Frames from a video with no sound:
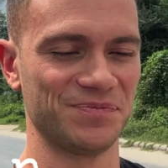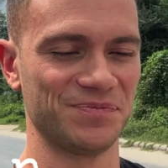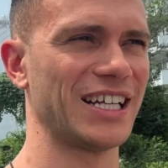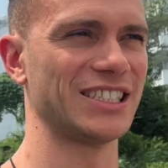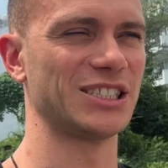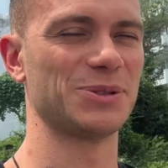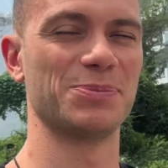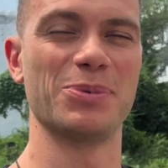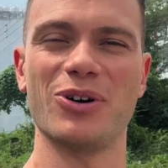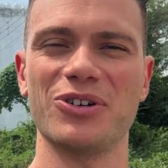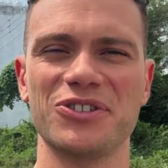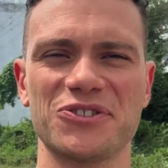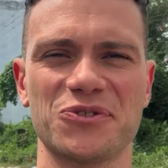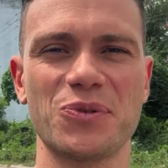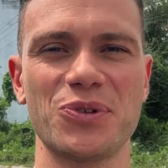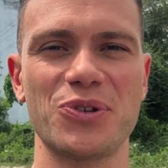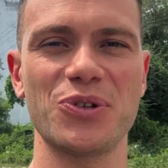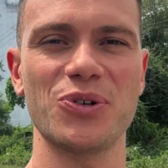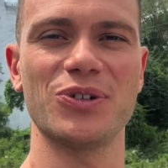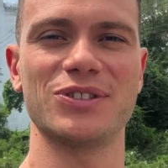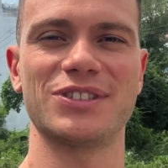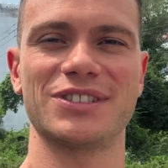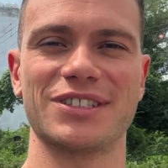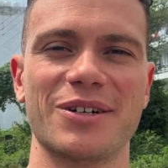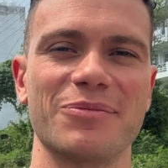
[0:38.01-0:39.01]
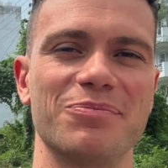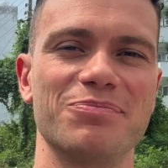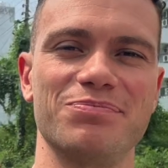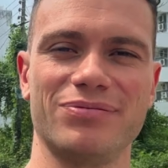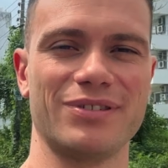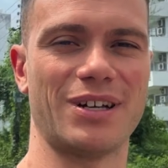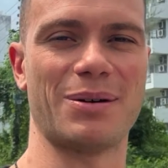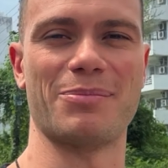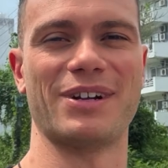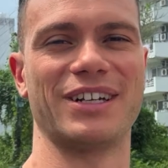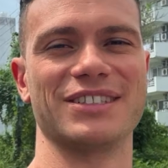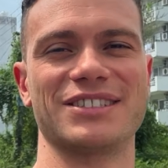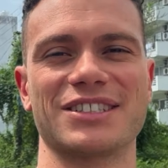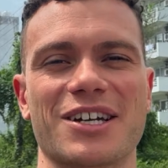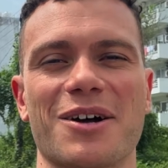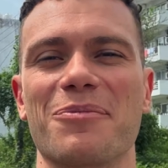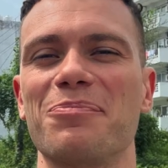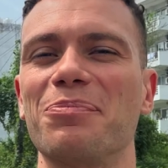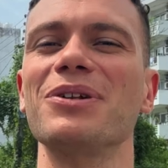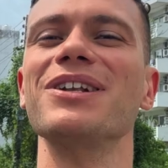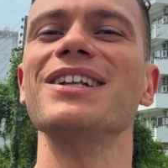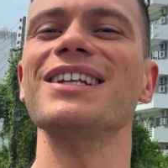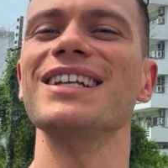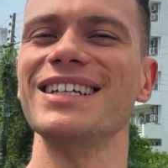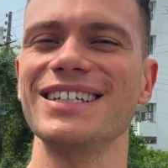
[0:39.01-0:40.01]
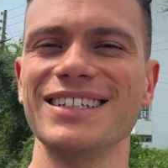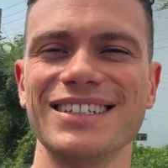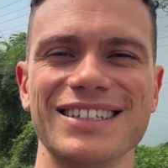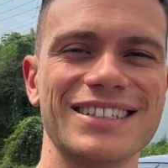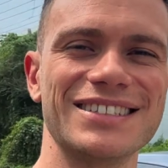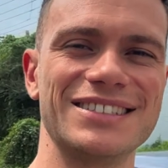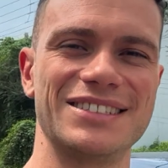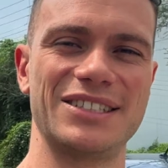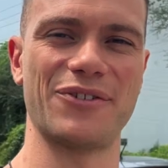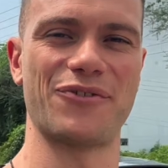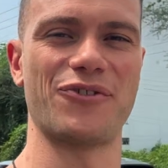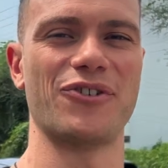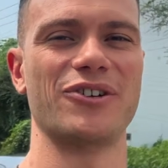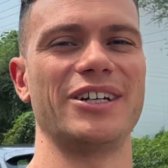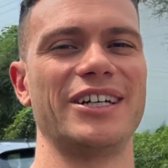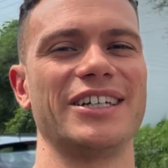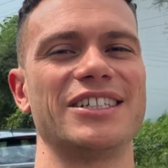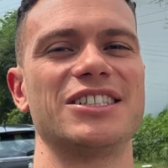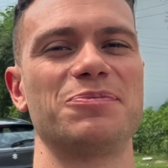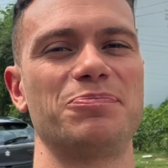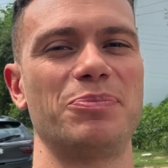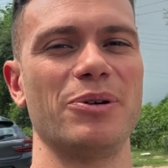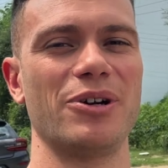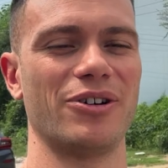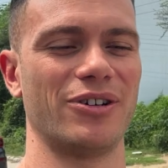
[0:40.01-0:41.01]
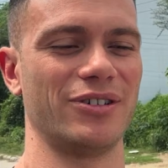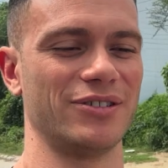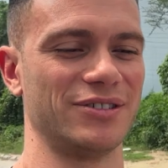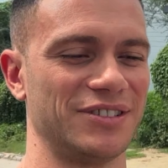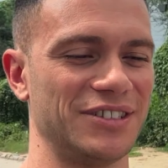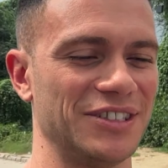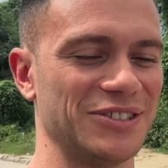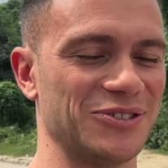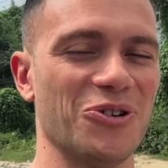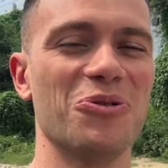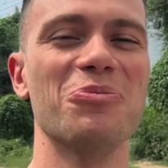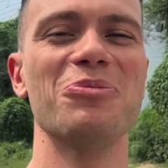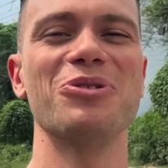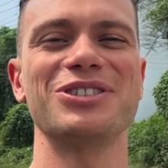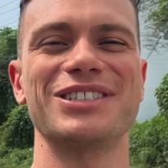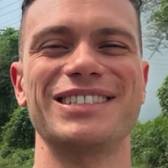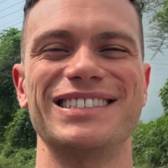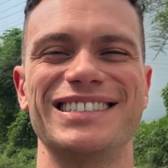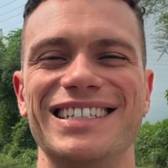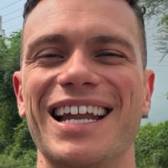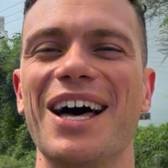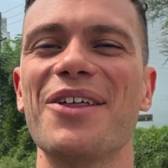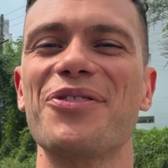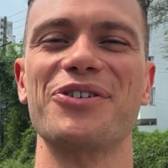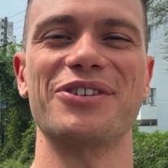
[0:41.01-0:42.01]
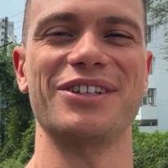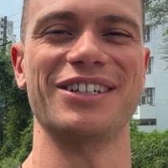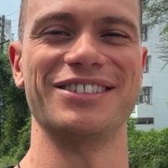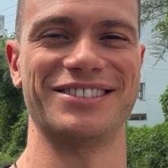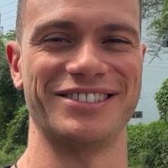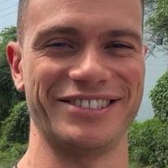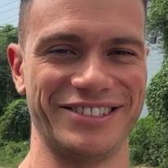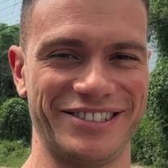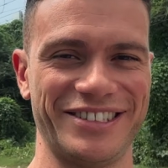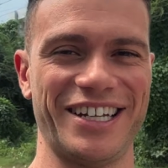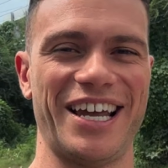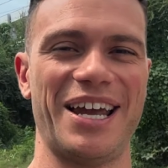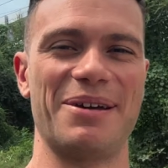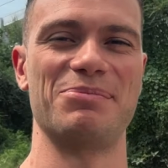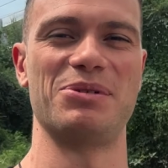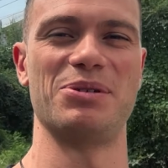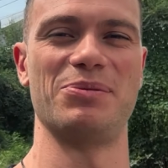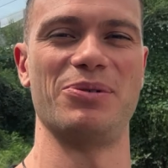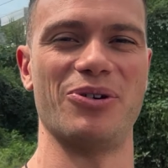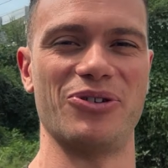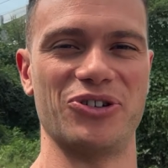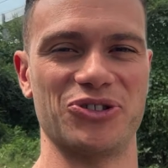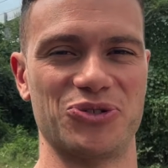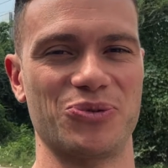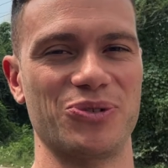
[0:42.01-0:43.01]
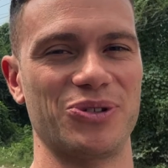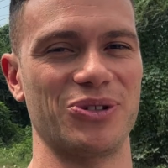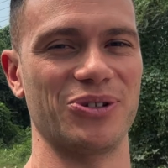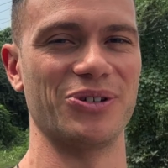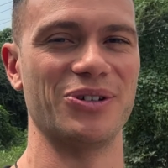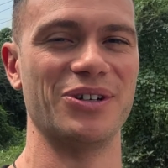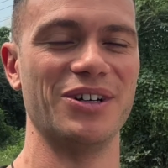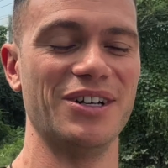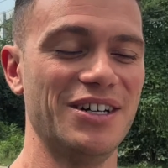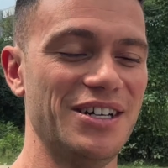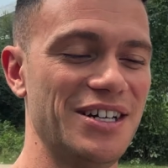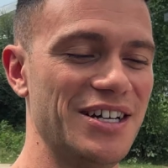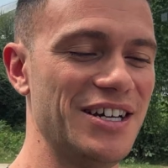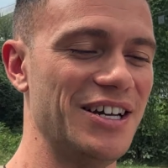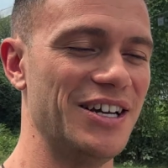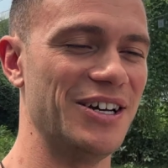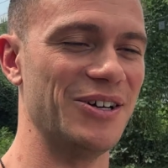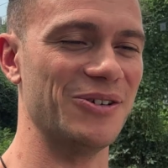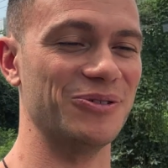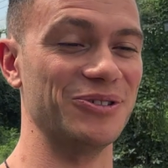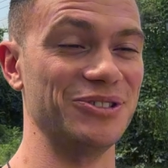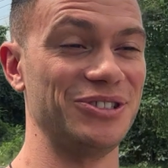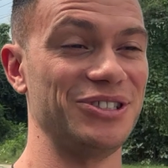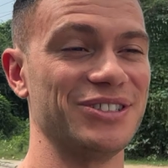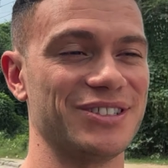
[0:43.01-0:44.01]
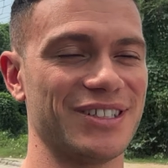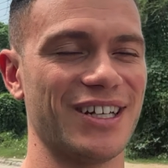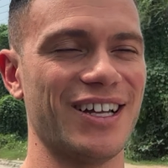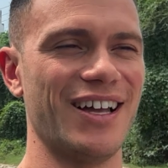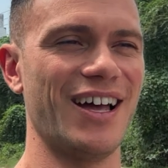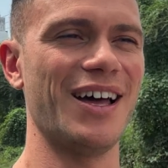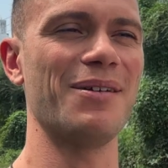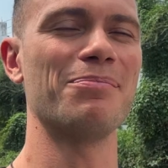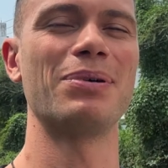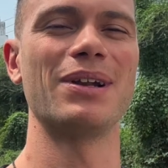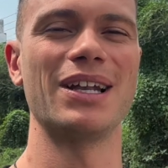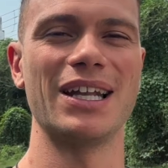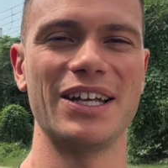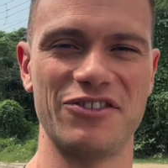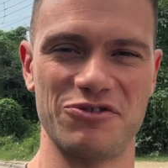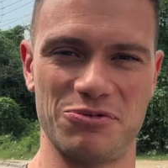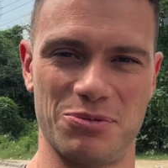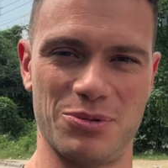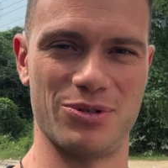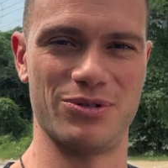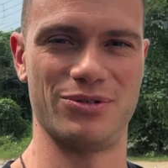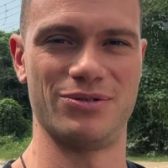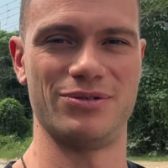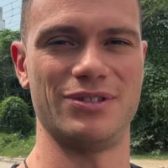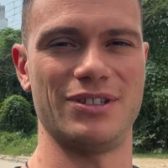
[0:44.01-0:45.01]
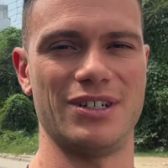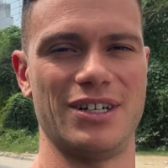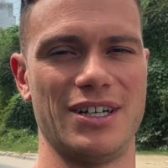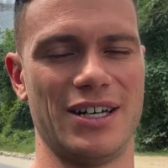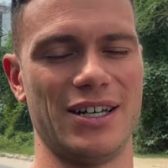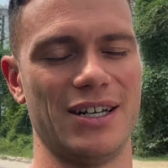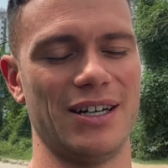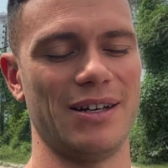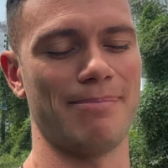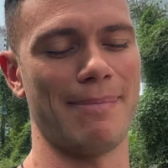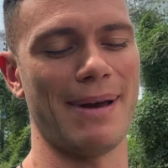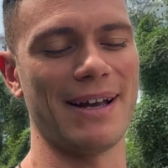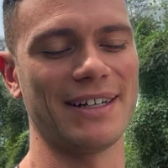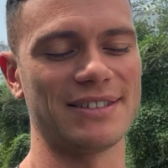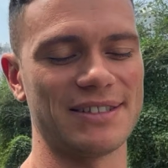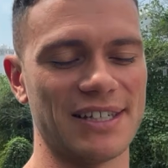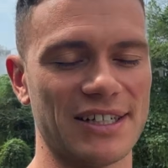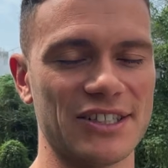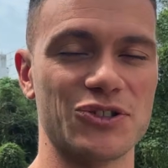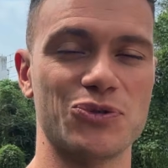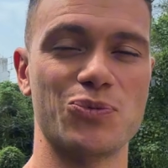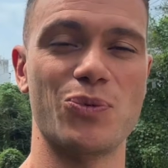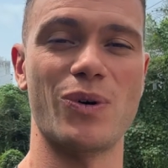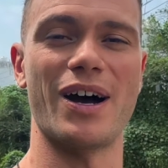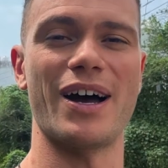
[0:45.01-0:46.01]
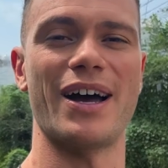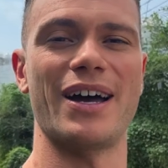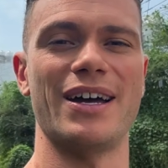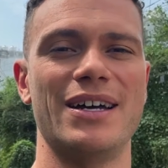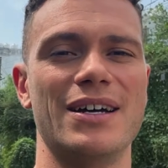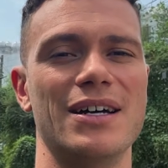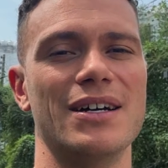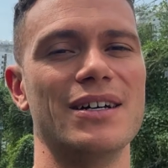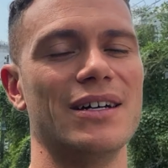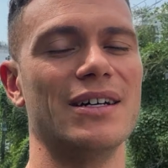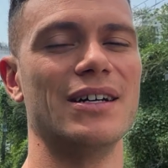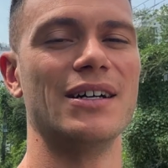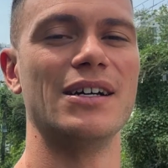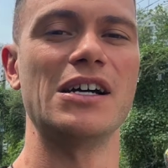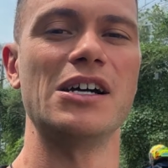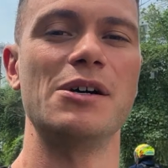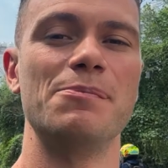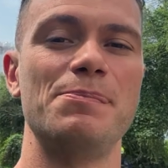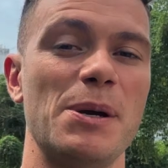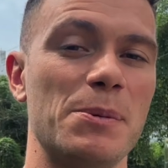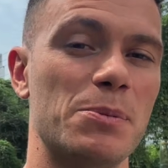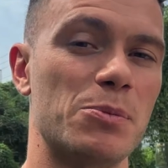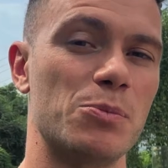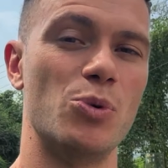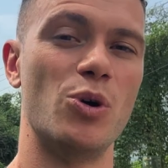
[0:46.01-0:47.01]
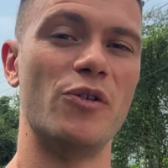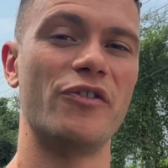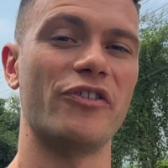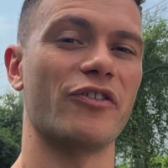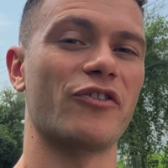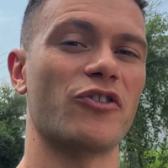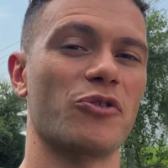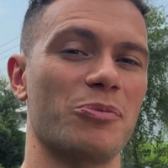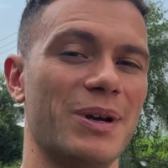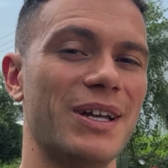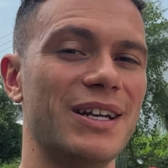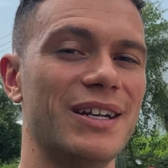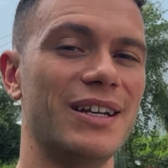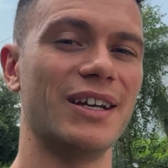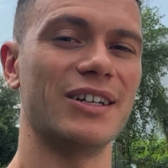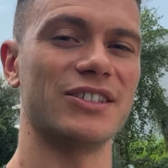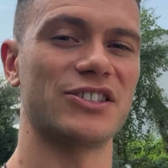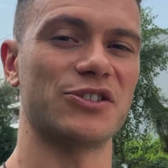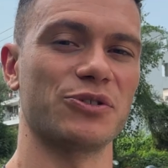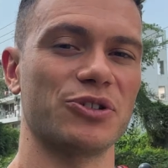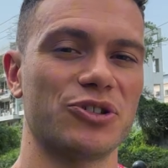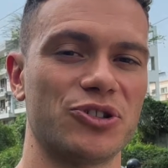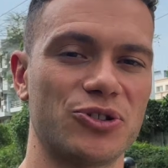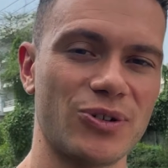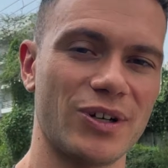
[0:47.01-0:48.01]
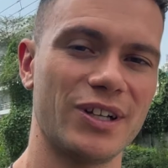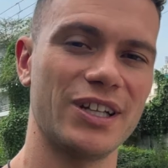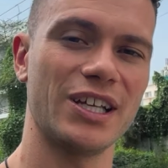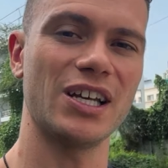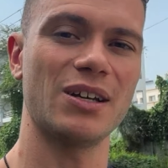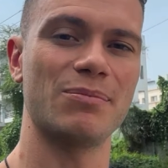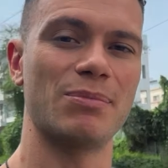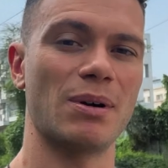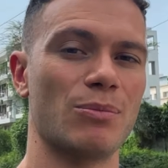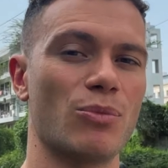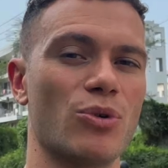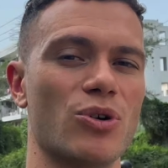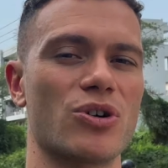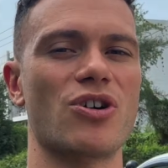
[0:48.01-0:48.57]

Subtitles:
to be honest with you, it's a completely different experience. There's almost nothing that's the same, to be honest with you, which is unbelievable. And it makes sense why people moving from India to Australia, but more